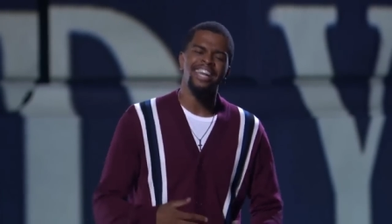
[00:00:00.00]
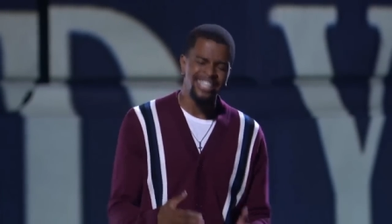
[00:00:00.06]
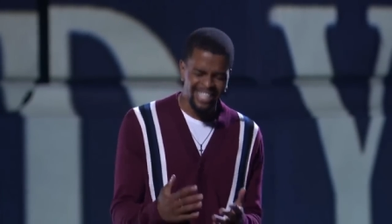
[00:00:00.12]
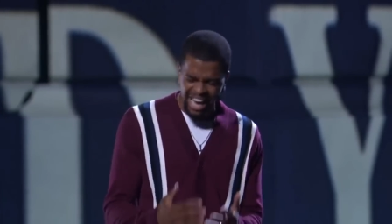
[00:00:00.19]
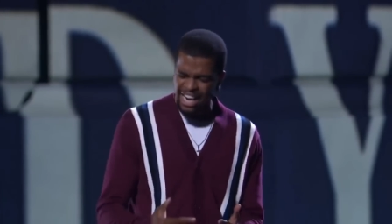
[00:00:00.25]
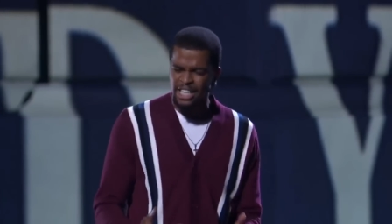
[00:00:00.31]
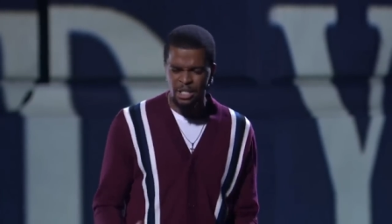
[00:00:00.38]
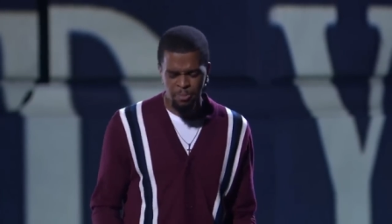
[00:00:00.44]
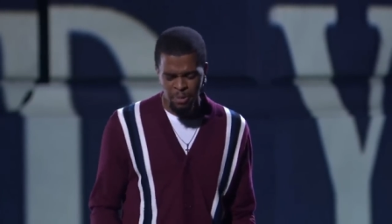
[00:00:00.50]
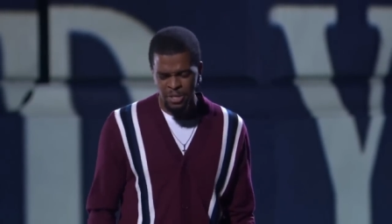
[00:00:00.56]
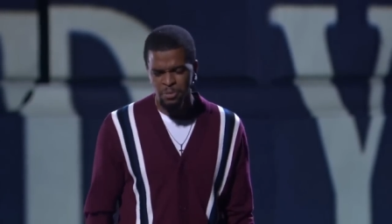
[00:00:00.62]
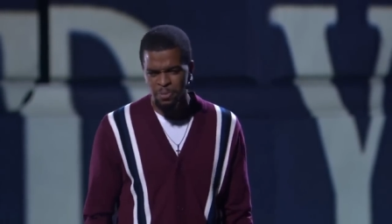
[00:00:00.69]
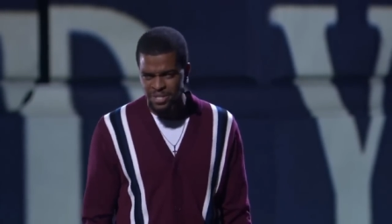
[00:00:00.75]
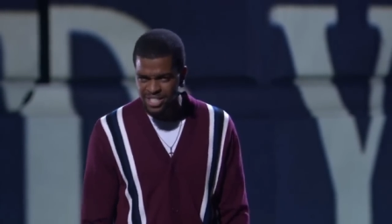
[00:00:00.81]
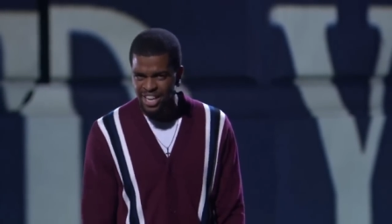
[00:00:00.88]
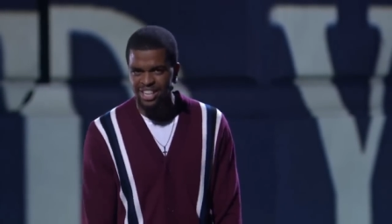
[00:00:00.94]
and Daddy's
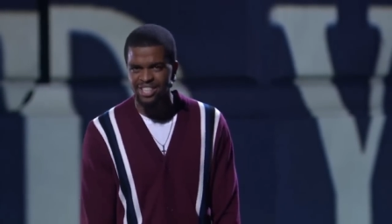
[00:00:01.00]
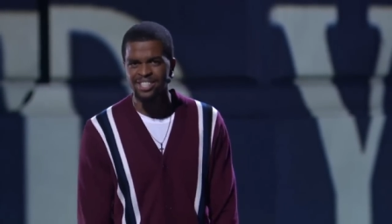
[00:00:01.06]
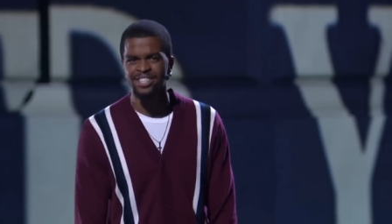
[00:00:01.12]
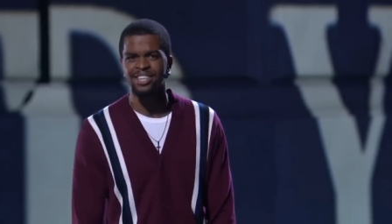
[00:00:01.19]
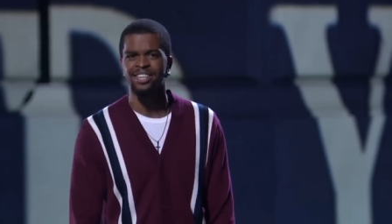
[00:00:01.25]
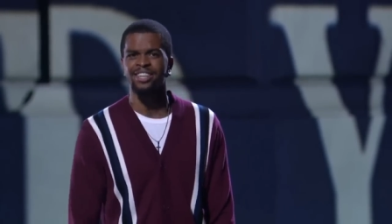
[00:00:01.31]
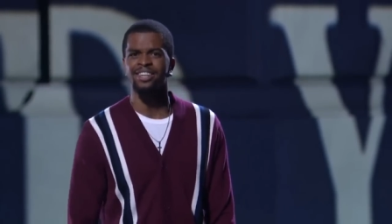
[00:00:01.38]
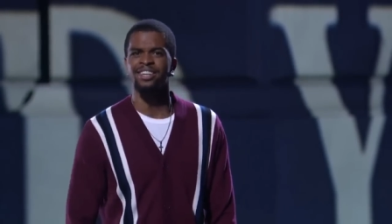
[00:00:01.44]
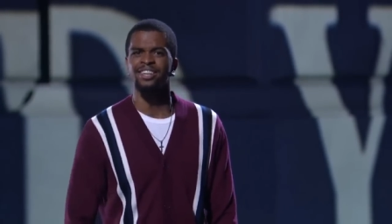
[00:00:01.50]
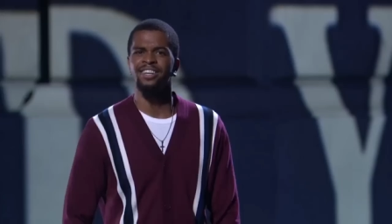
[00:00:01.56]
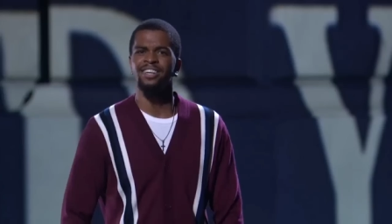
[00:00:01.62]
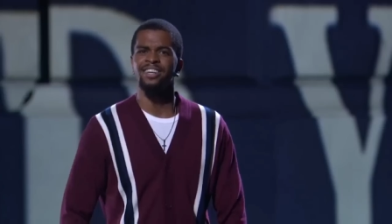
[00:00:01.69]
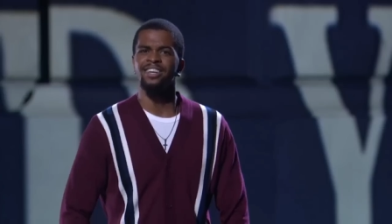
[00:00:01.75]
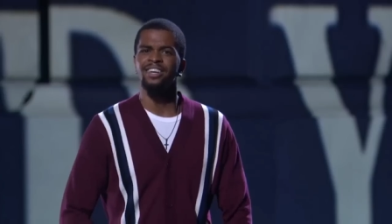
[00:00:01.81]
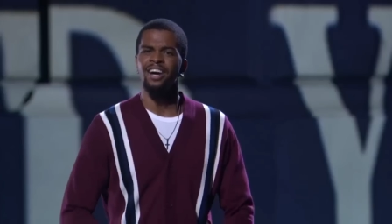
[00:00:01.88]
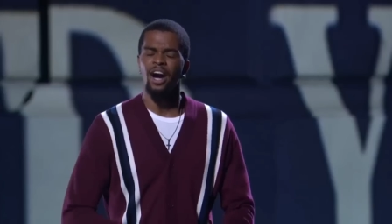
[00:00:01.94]
best protection,
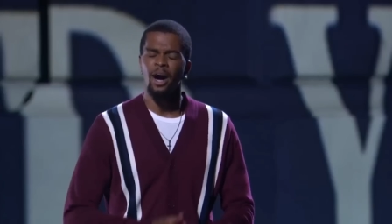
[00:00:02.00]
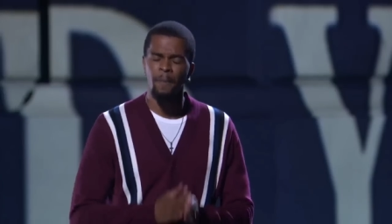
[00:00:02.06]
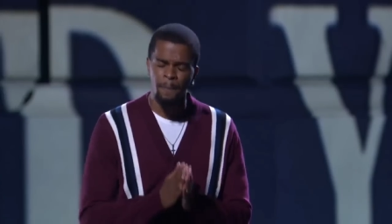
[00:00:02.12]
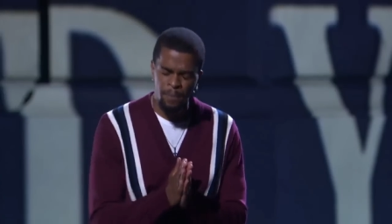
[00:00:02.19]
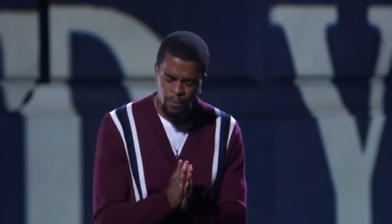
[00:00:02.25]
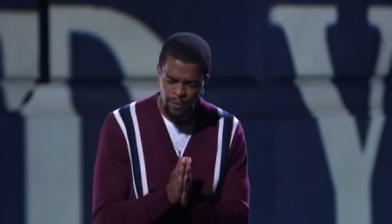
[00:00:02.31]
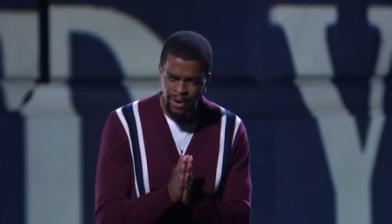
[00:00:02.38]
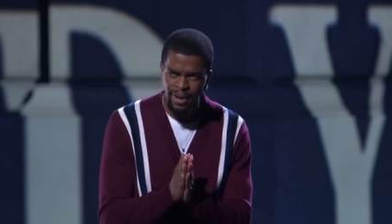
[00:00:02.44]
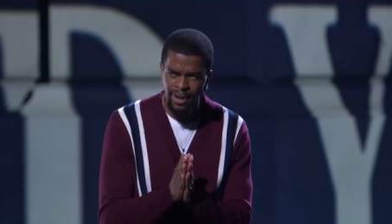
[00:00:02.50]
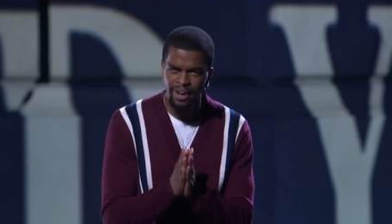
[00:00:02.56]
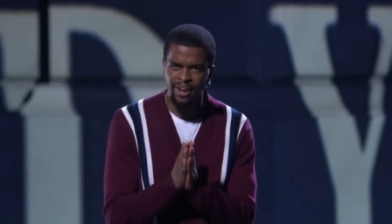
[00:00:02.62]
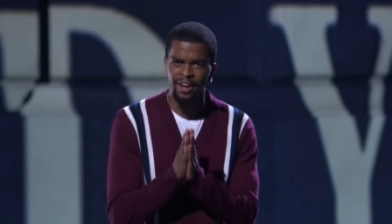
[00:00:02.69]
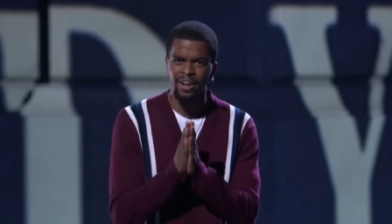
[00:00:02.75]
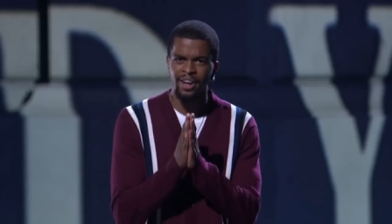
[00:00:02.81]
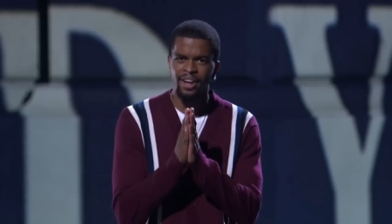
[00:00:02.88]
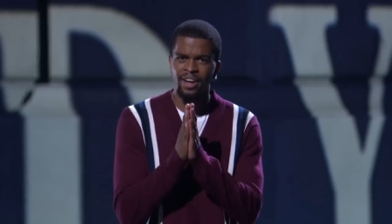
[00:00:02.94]
a prayer.